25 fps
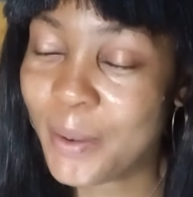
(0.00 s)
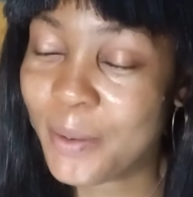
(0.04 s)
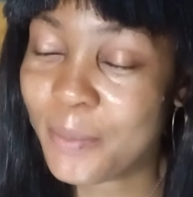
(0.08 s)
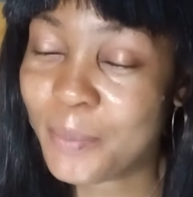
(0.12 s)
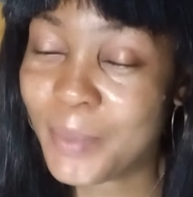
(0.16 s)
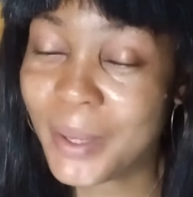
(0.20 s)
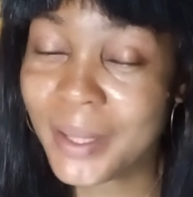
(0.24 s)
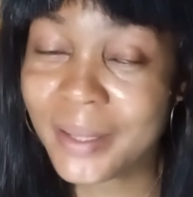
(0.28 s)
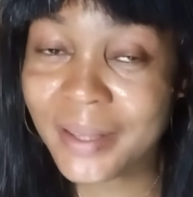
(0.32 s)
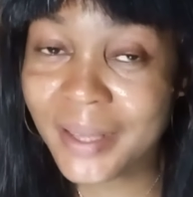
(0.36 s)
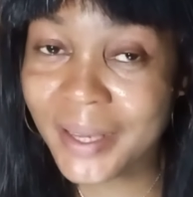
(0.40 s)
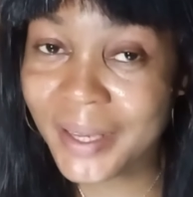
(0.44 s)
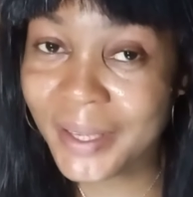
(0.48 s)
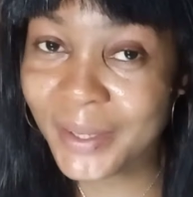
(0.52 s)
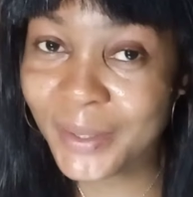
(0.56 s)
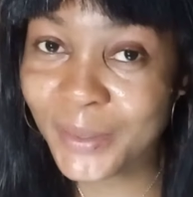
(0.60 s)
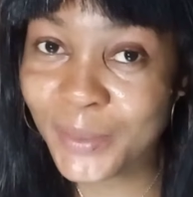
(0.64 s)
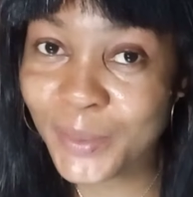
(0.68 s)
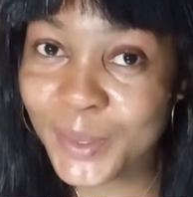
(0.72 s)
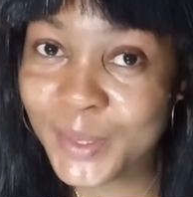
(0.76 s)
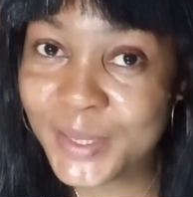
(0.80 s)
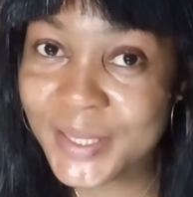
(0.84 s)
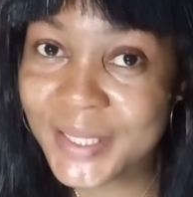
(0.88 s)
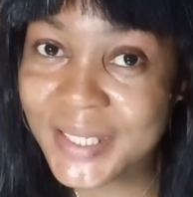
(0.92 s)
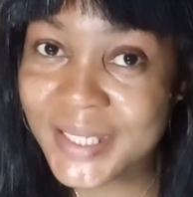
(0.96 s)

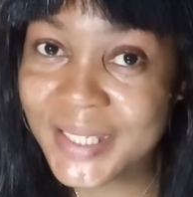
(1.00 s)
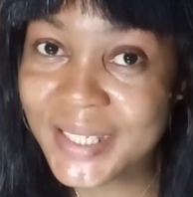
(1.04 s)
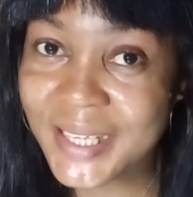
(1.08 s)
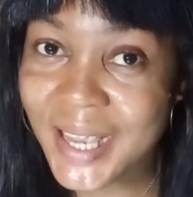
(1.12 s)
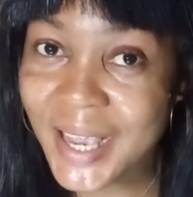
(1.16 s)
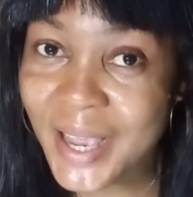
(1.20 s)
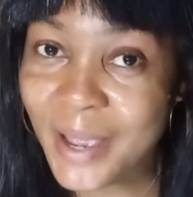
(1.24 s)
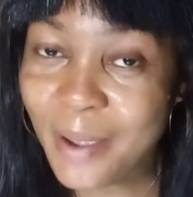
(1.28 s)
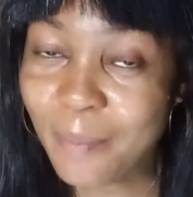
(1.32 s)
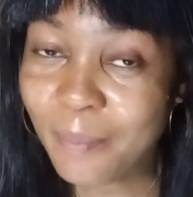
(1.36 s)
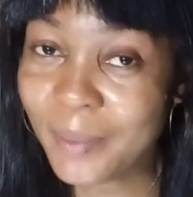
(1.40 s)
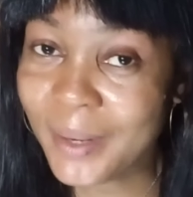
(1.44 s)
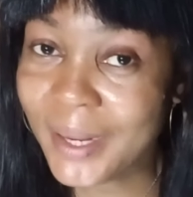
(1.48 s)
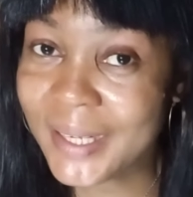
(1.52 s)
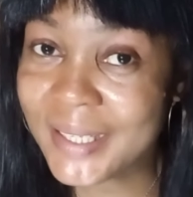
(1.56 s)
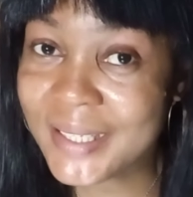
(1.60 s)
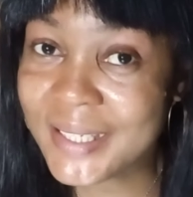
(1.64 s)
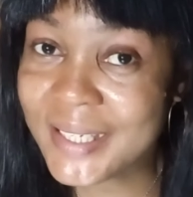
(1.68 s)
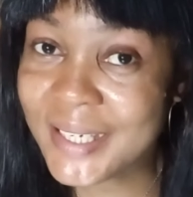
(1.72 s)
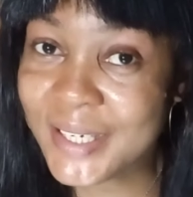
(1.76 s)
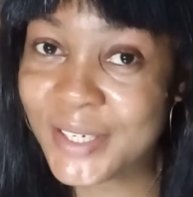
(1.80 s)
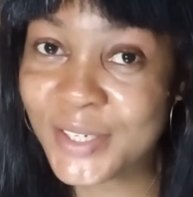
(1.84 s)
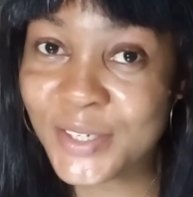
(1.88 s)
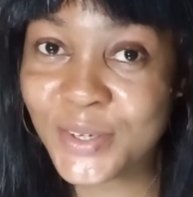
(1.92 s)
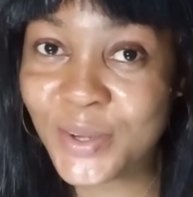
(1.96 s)
mother-in-law's
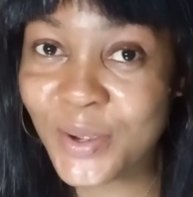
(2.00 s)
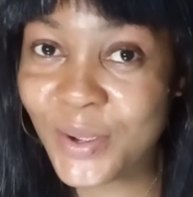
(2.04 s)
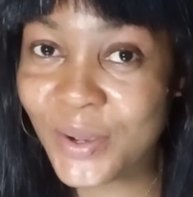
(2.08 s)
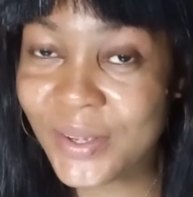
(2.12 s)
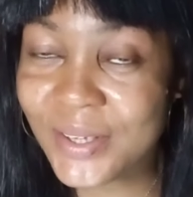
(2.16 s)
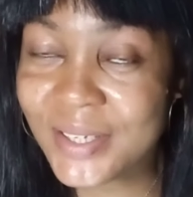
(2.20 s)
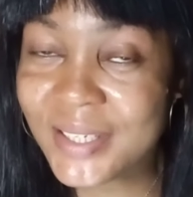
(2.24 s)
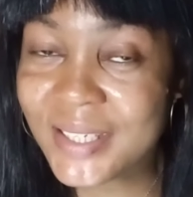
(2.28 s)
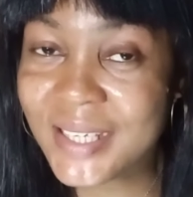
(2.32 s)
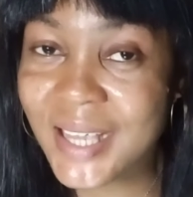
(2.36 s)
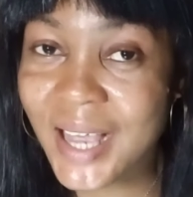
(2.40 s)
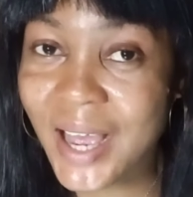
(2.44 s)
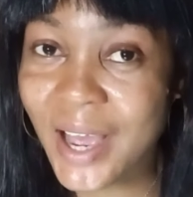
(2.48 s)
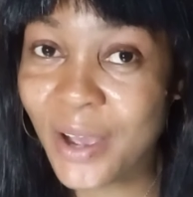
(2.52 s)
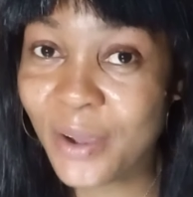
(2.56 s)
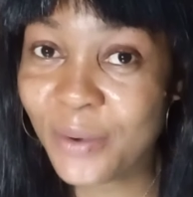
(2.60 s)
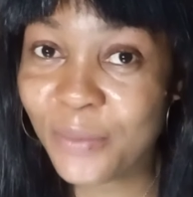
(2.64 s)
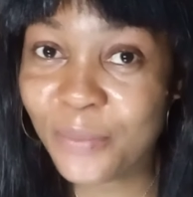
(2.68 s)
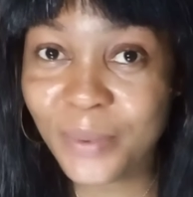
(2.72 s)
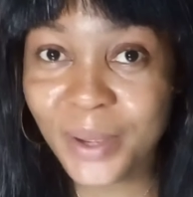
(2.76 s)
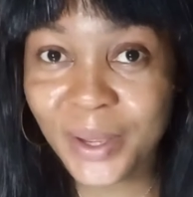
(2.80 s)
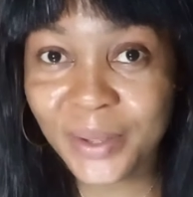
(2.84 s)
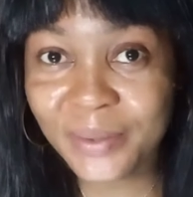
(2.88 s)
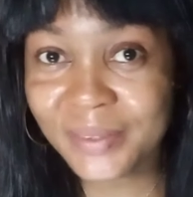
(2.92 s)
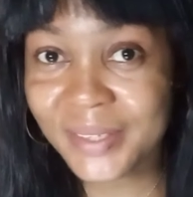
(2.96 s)
plantations, how
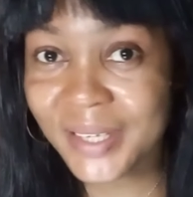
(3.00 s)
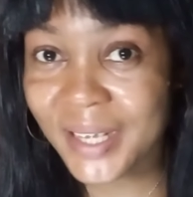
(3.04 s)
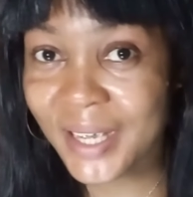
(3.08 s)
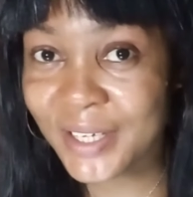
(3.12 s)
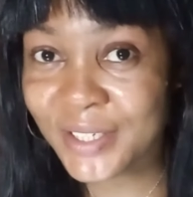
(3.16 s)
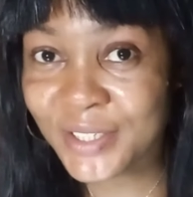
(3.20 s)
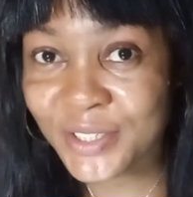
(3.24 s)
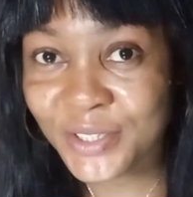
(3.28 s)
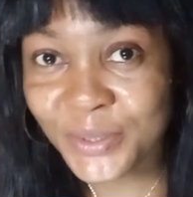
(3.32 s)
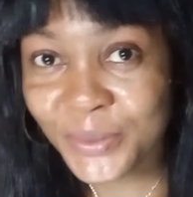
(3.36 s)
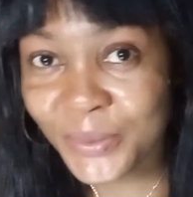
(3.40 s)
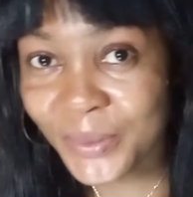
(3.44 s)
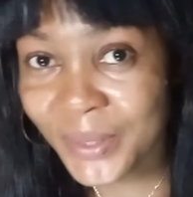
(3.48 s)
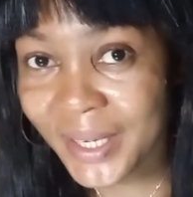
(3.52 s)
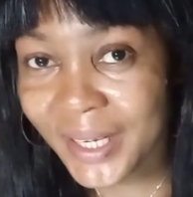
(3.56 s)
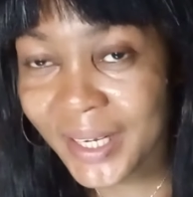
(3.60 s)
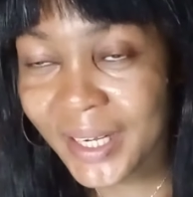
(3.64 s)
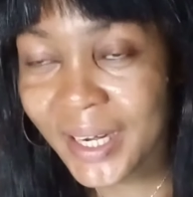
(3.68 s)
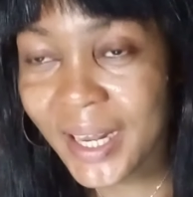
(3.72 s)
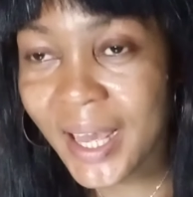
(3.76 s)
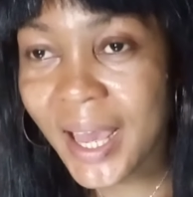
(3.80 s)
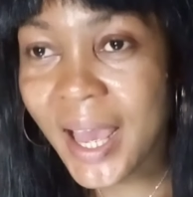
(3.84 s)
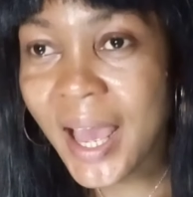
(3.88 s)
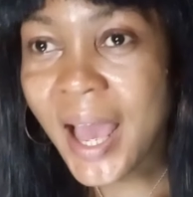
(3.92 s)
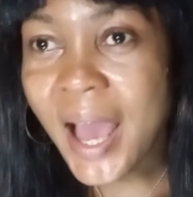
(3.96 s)
well they are
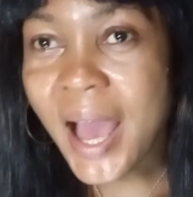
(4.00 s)
doing.